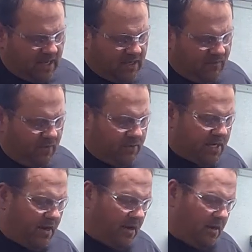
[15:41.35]
and if you
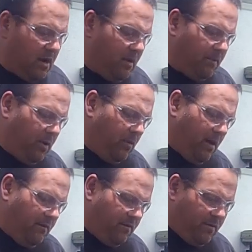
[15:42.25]
tear it up,
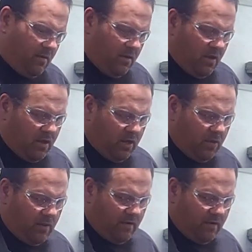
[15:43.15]
you